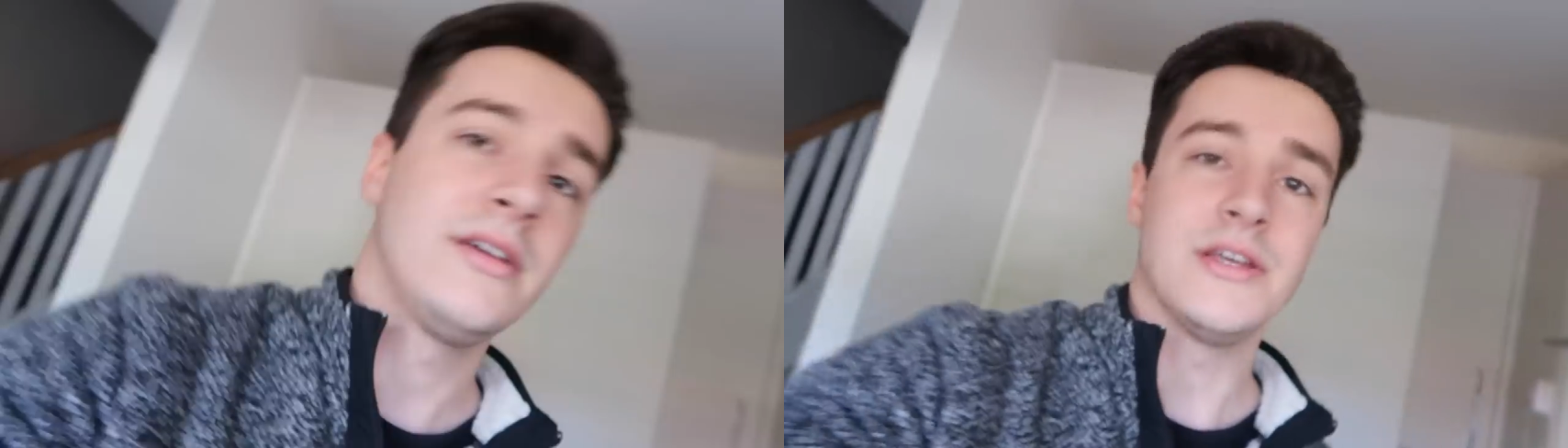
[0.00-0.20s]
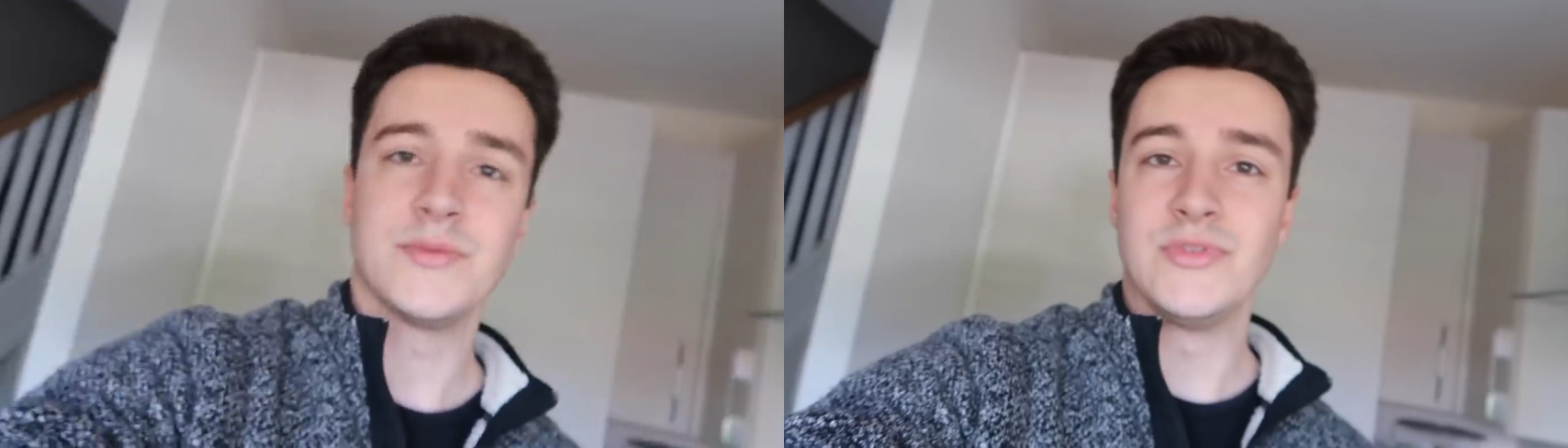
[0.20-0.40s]

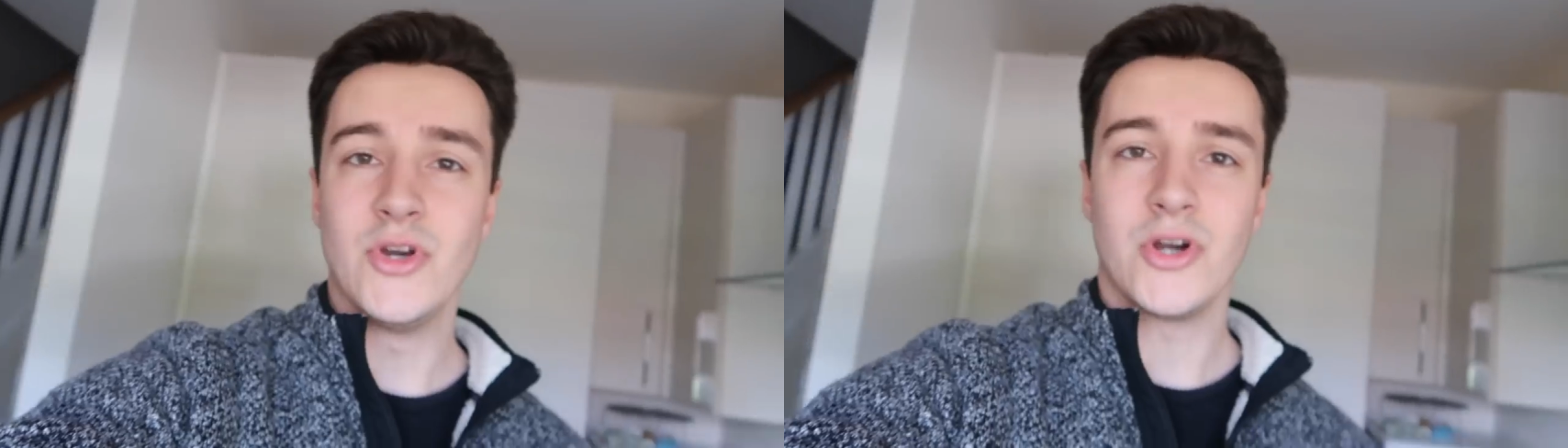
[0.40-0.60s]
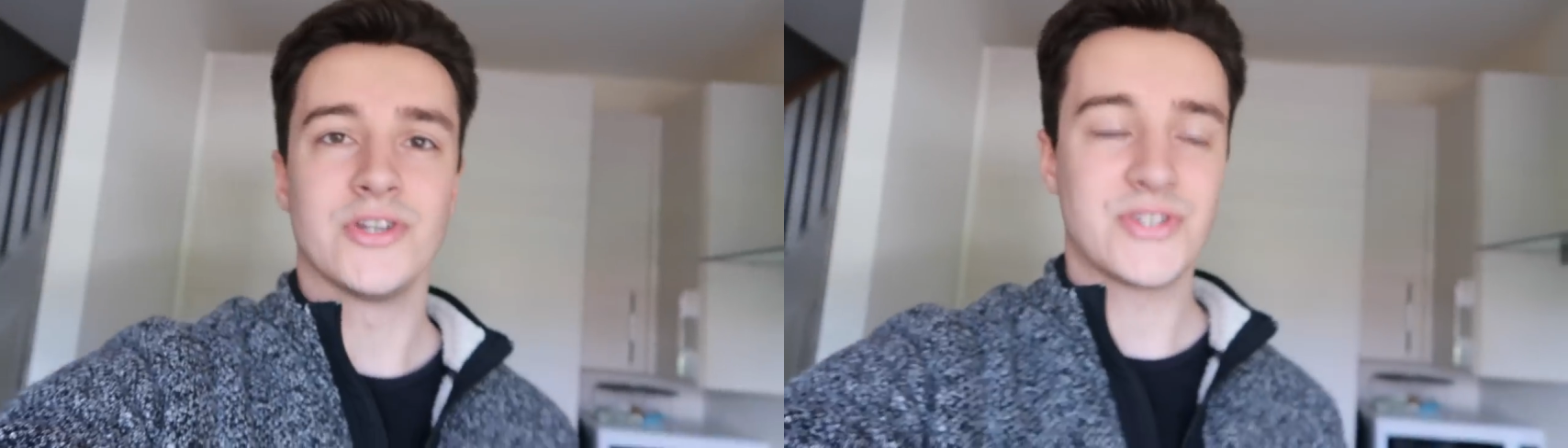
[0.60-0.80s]
get some
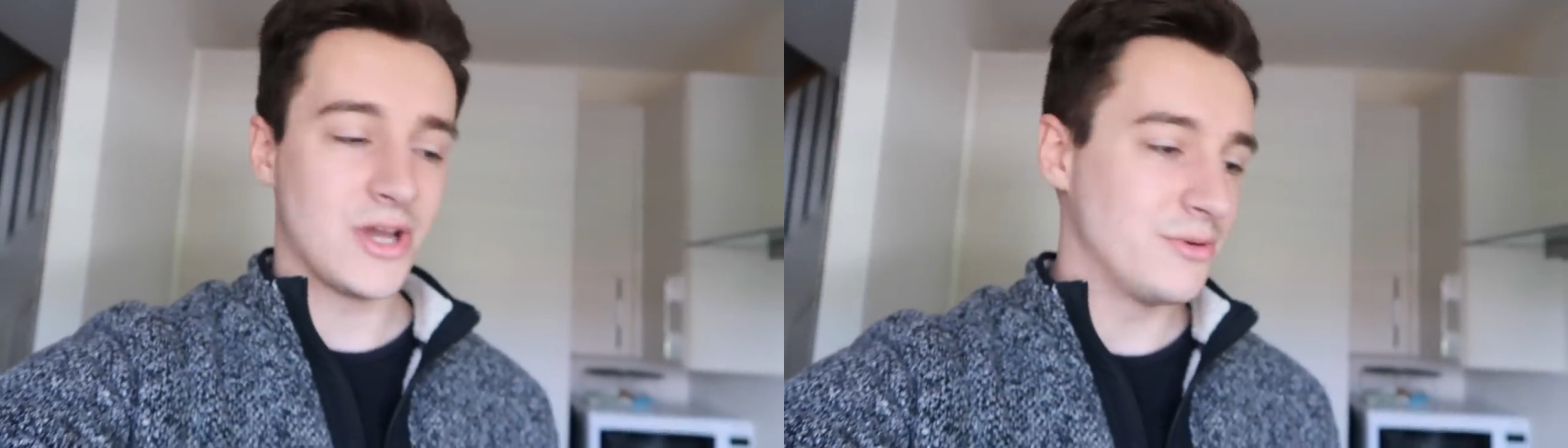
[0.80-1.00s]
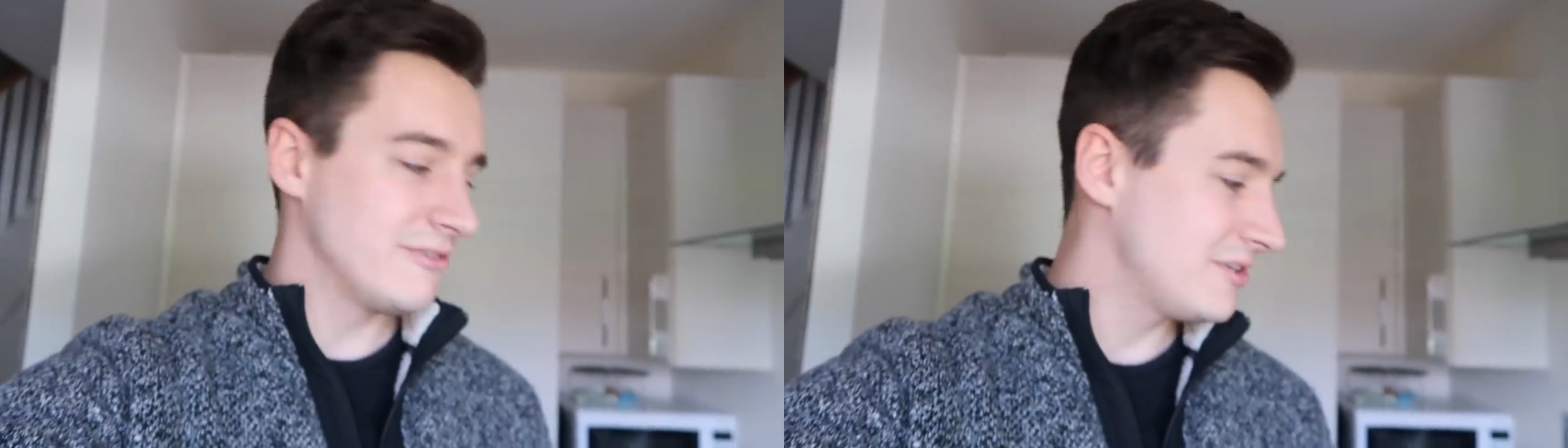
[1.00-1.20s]
yogurt to
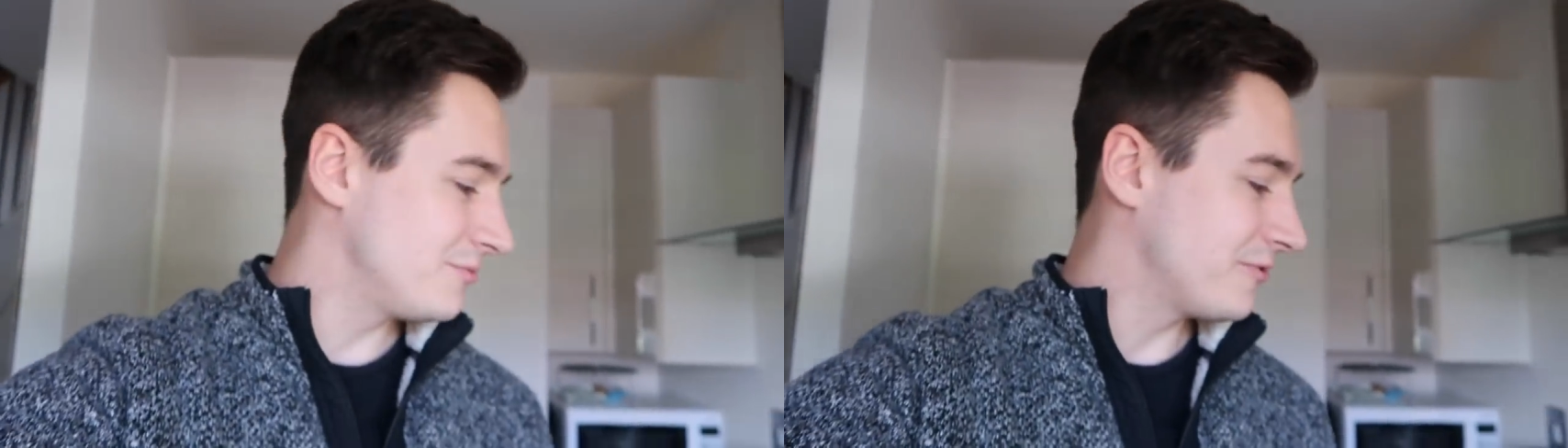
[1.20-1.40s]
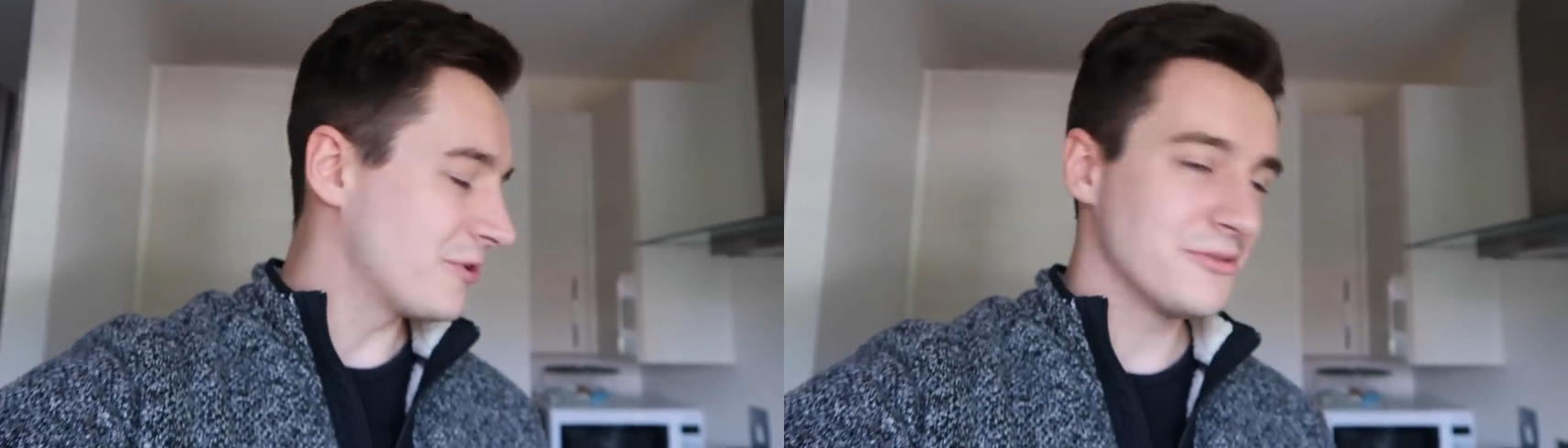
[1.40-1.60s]
go with it,
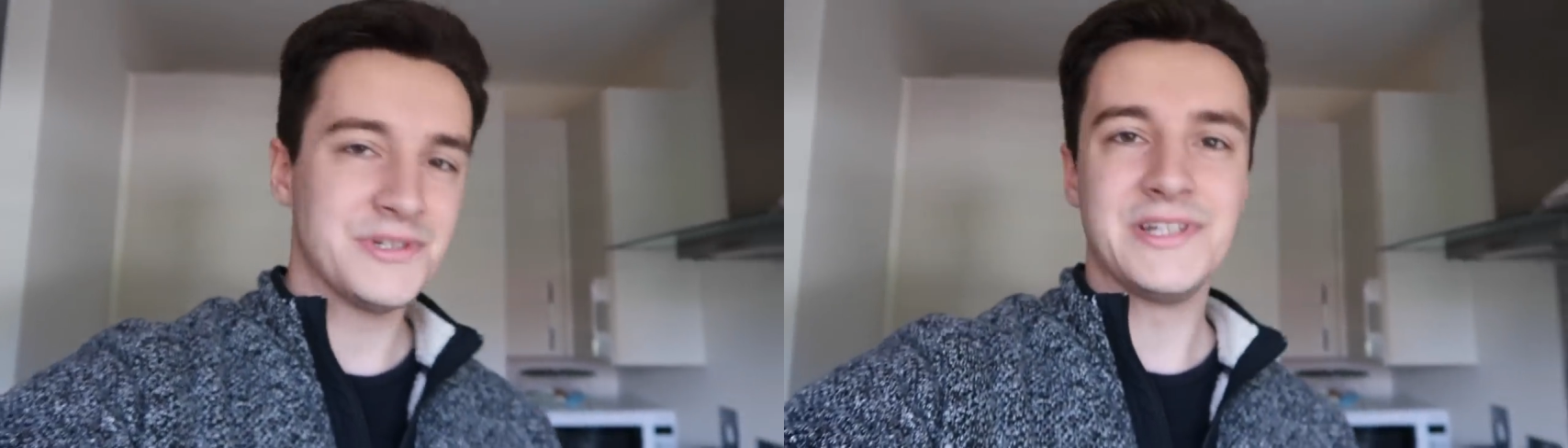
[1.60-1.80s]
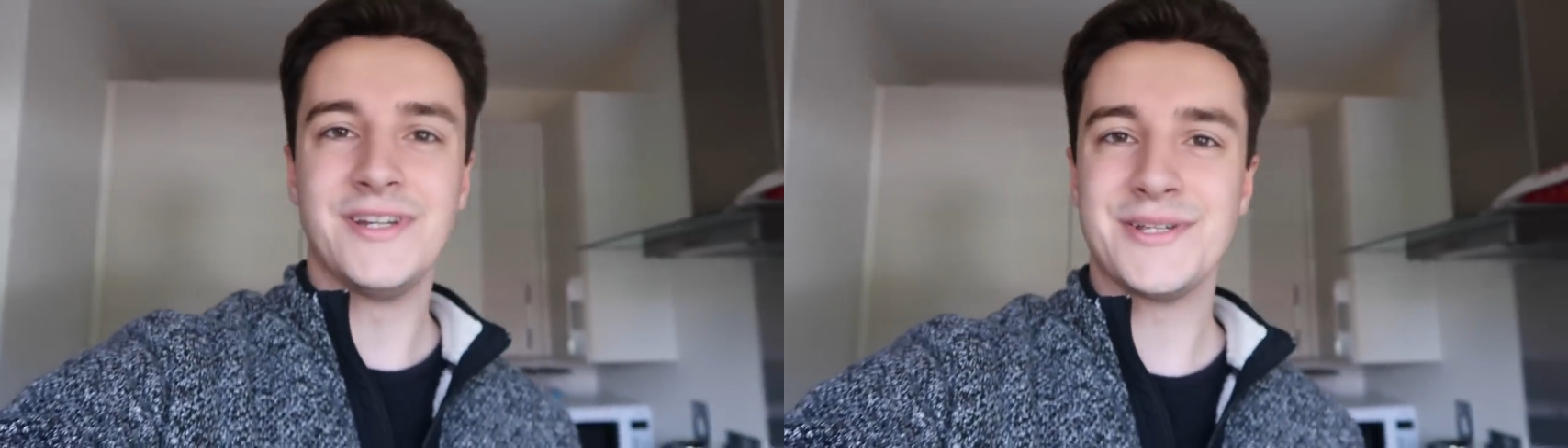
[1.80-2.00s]
and we've got a
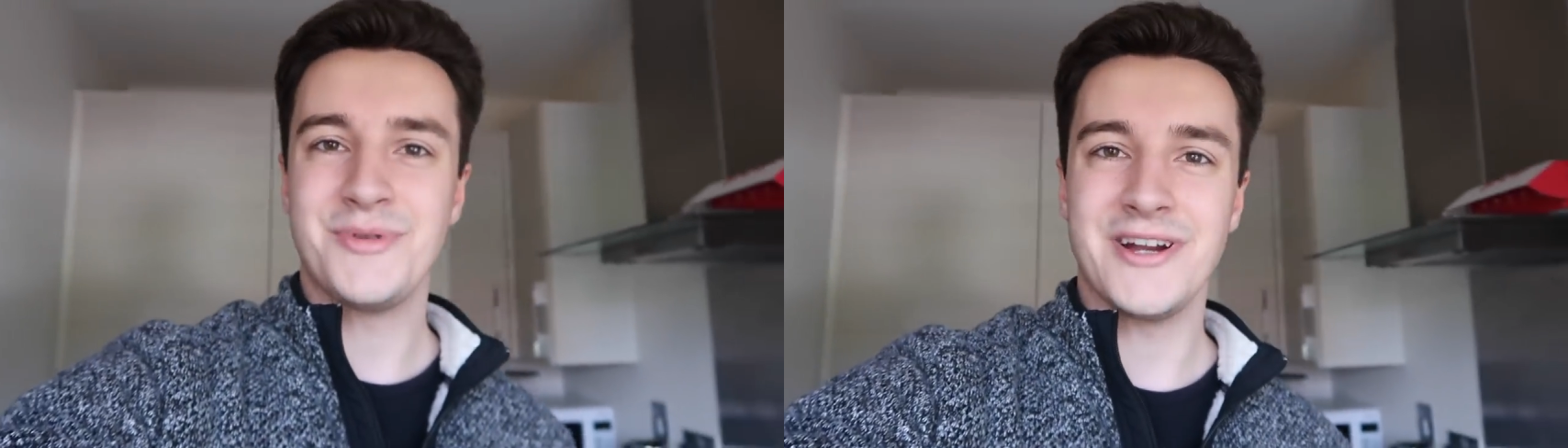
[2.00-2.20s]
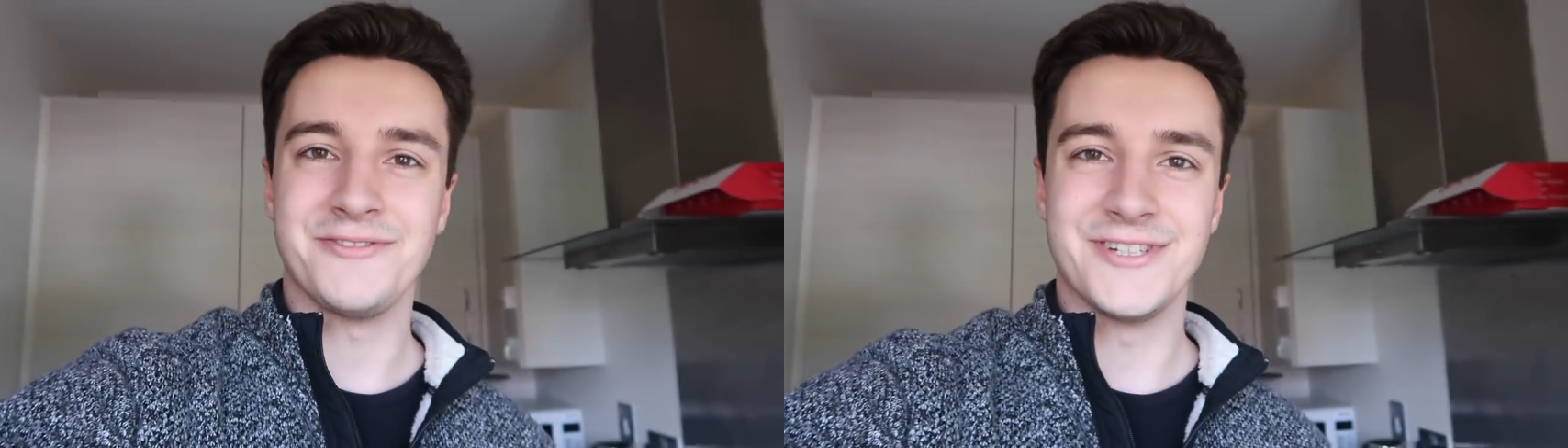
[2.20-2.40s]
really nice
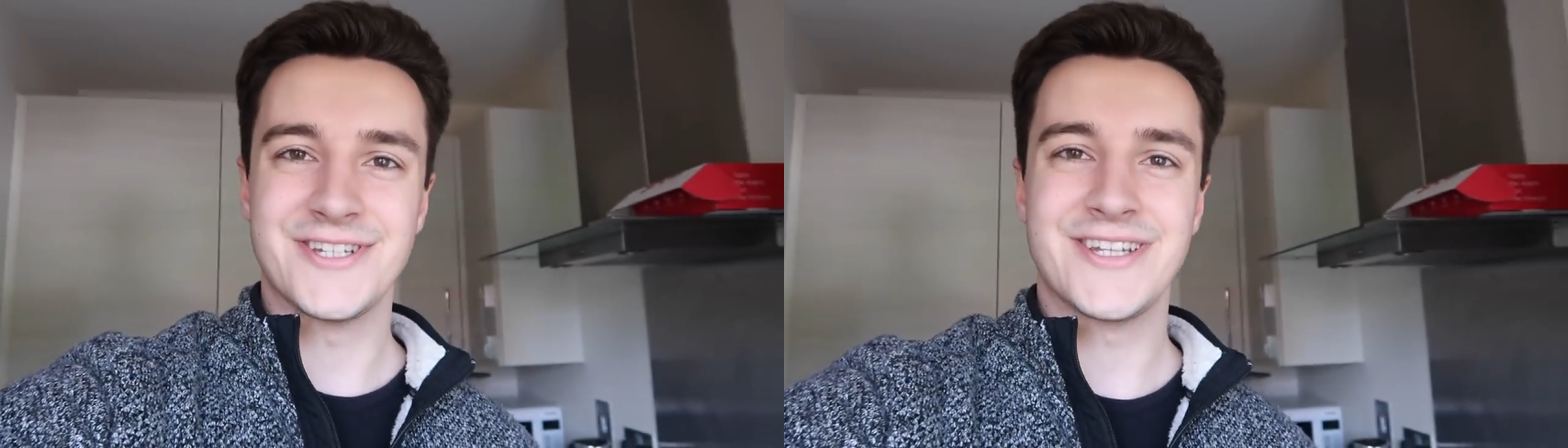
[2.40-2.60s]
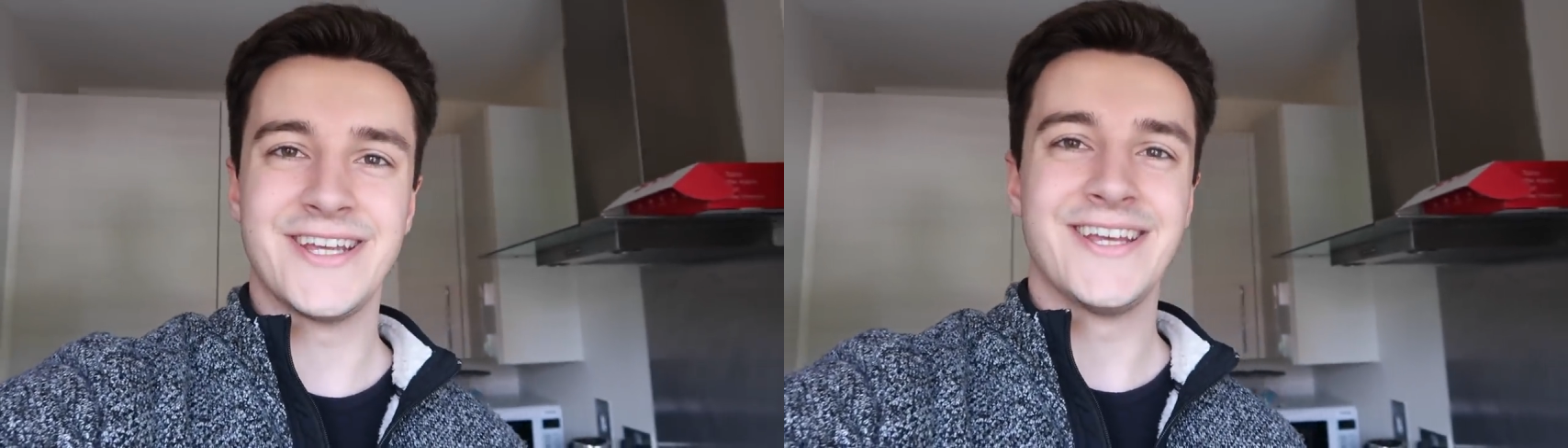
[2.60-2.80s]

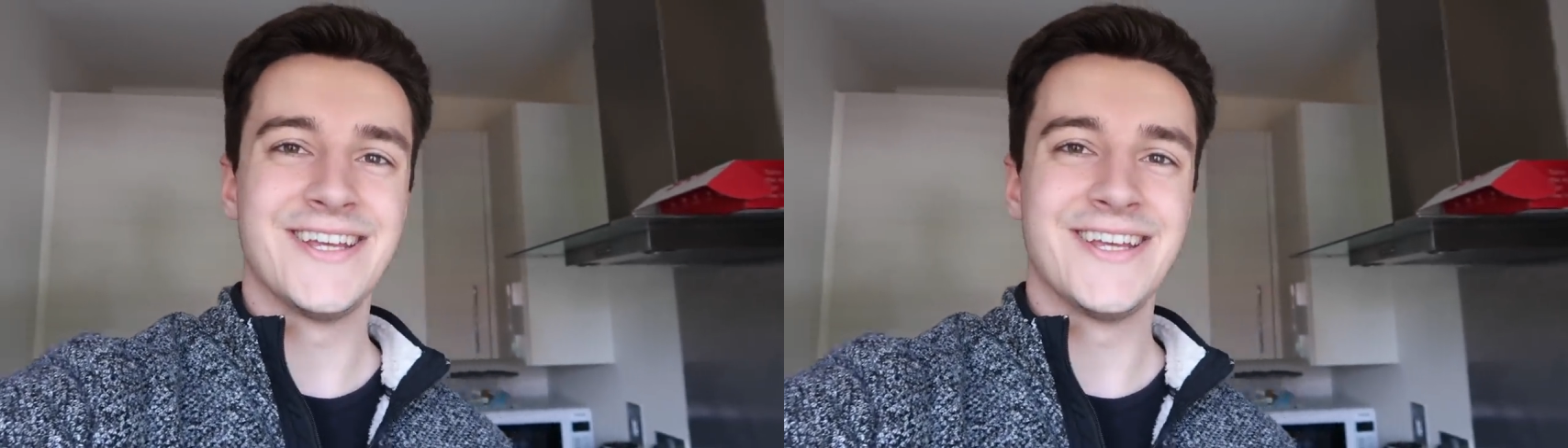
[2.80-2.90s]
breakfast.